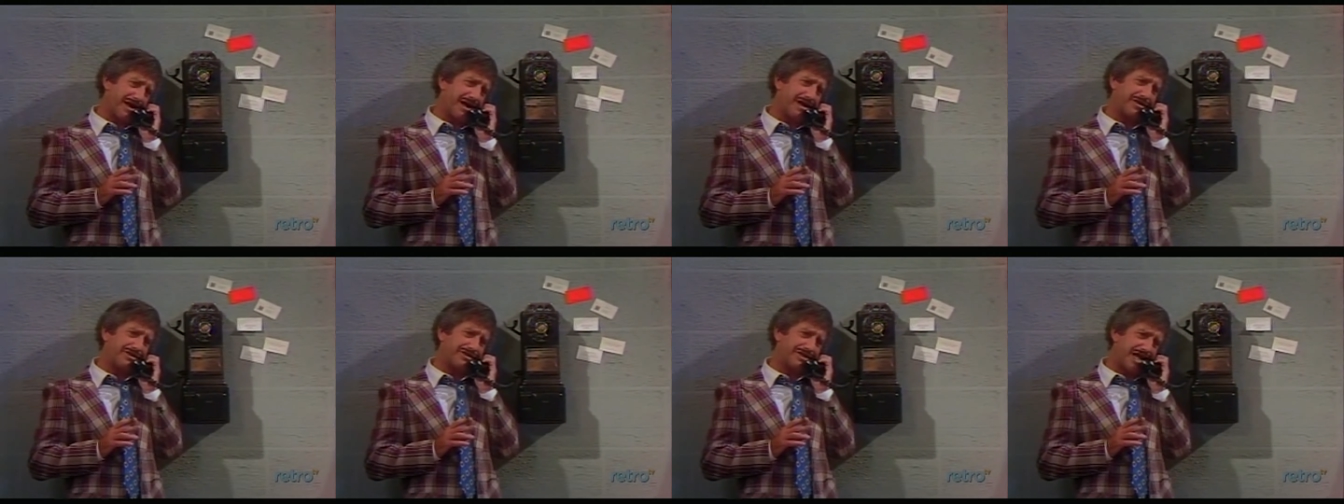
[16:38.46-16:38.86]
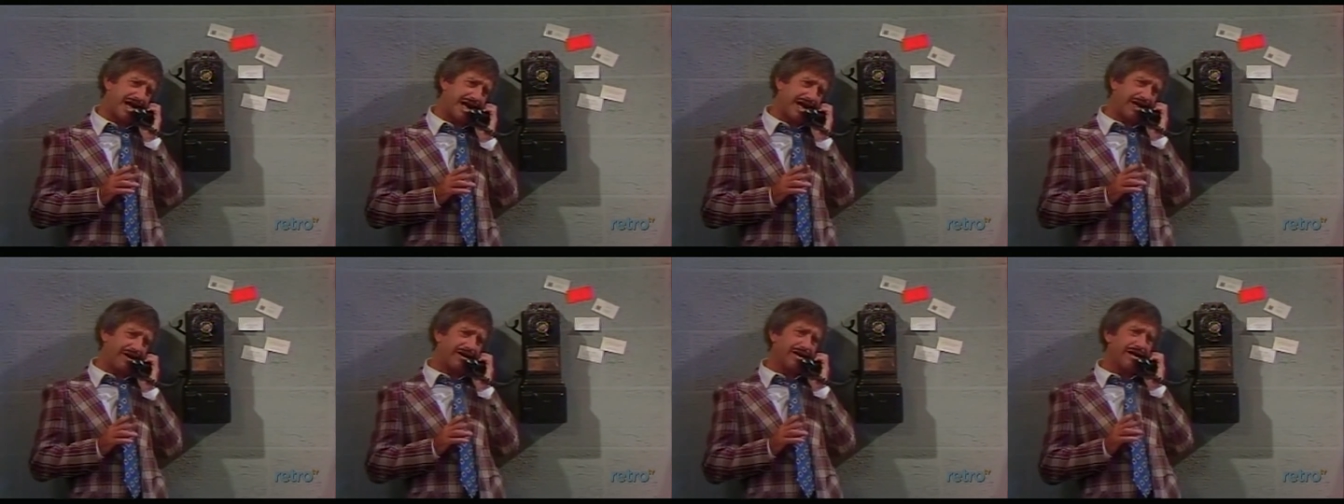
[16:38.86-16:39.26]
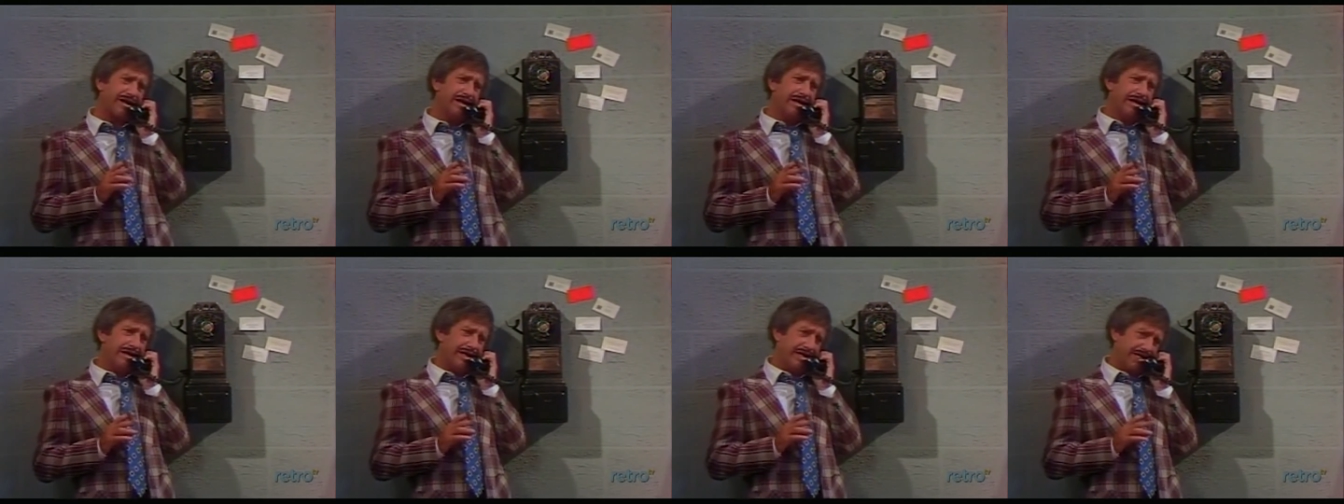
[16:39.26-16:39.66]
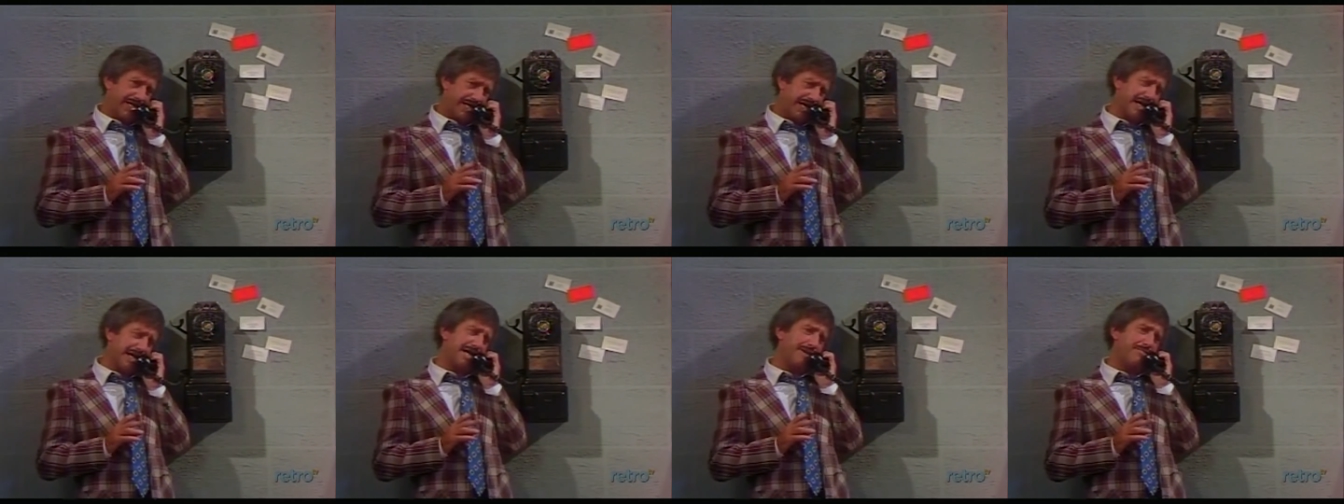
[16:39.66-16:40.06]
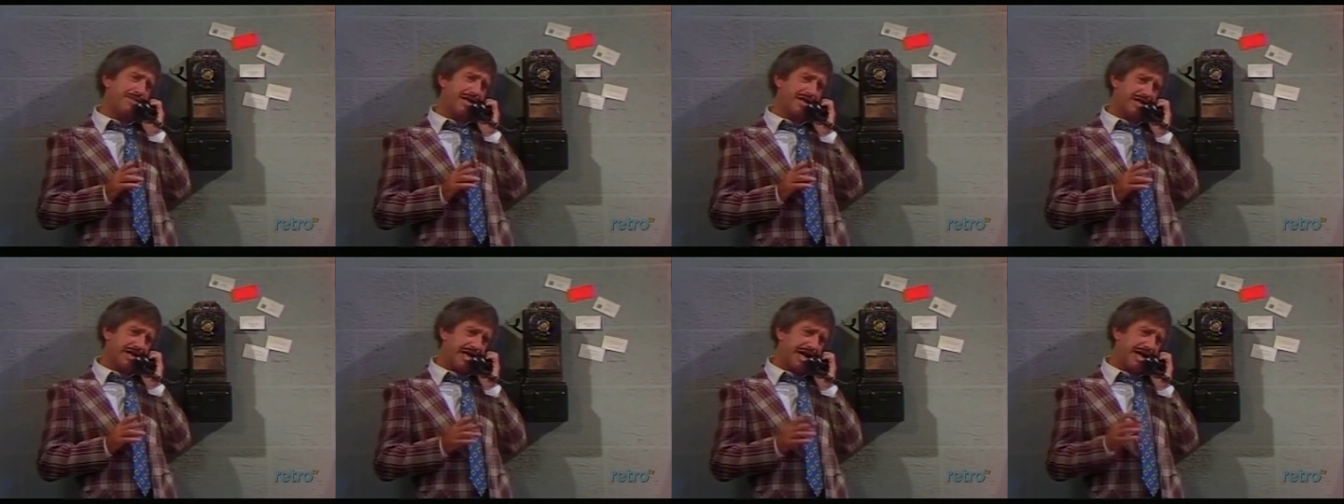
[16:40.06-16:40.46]
pound tiger and getting him
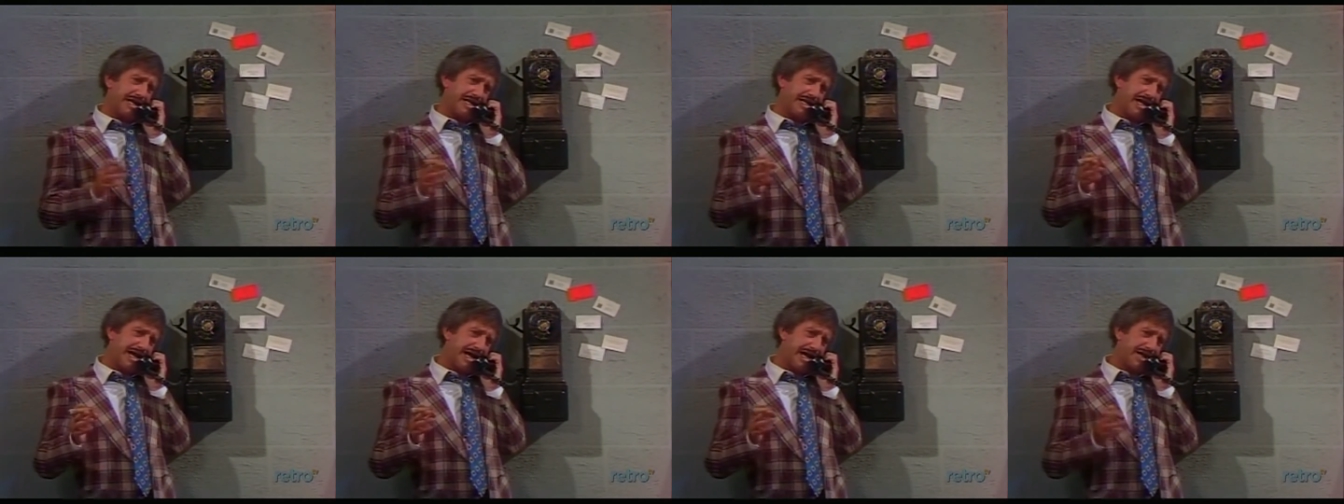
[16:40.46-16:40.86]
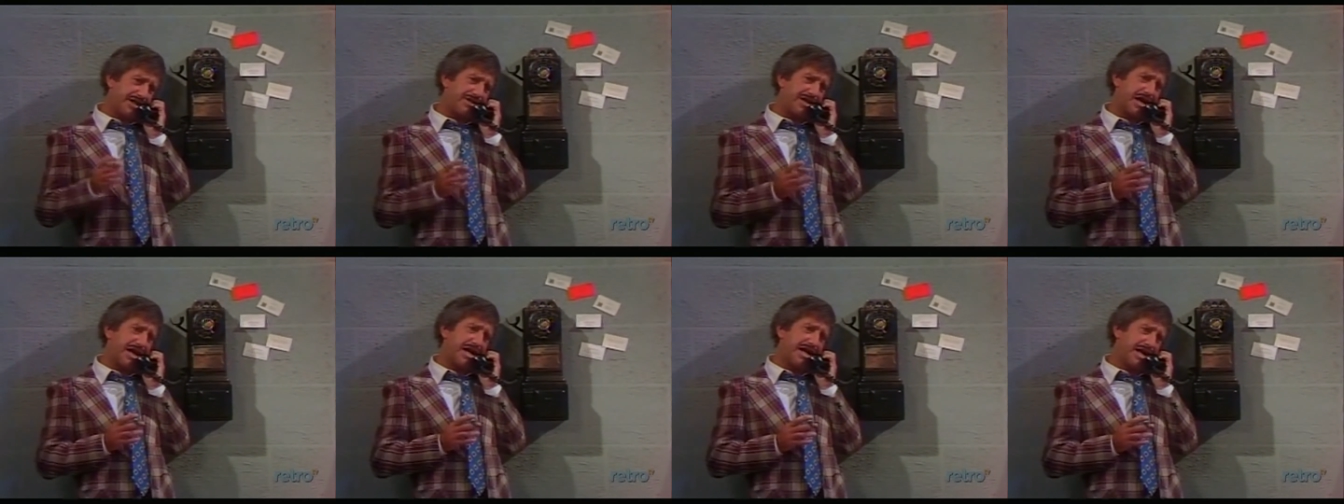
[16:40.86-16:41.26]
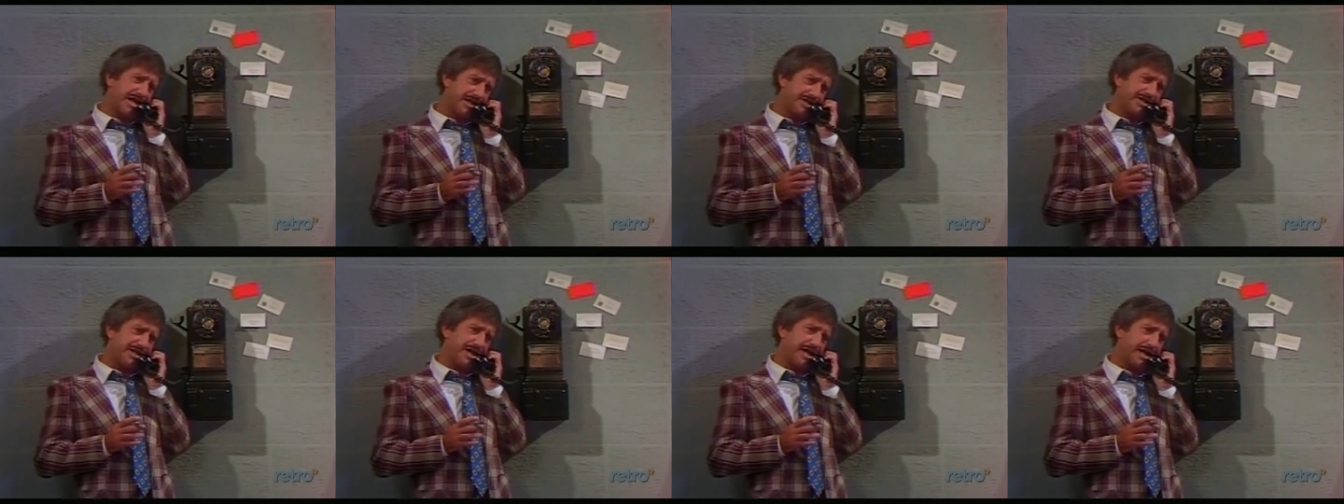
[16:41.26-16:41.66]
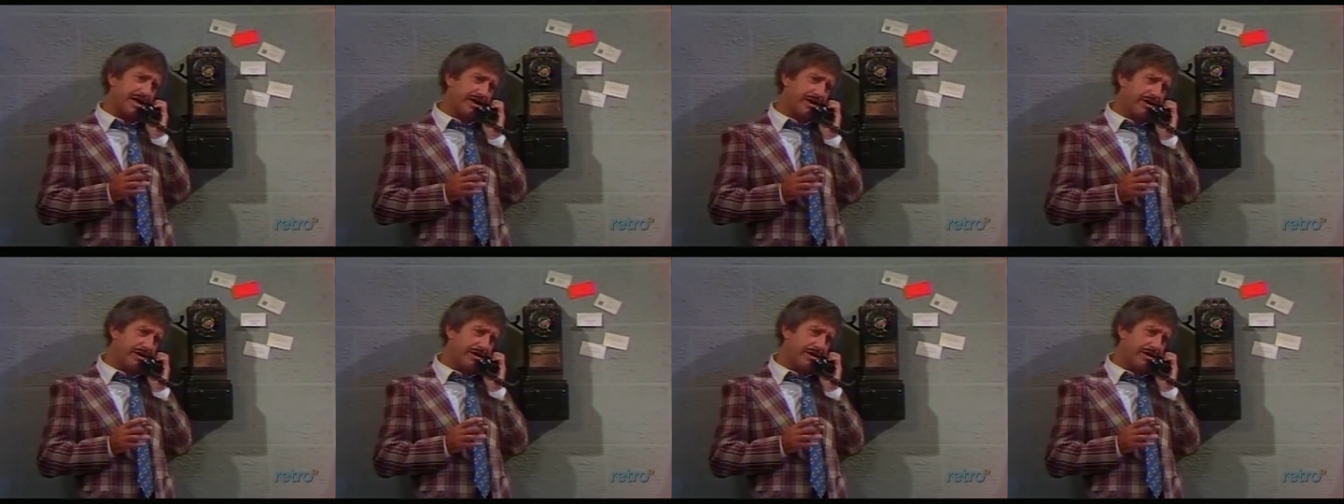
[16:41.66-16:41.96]
into that cage ain't easy.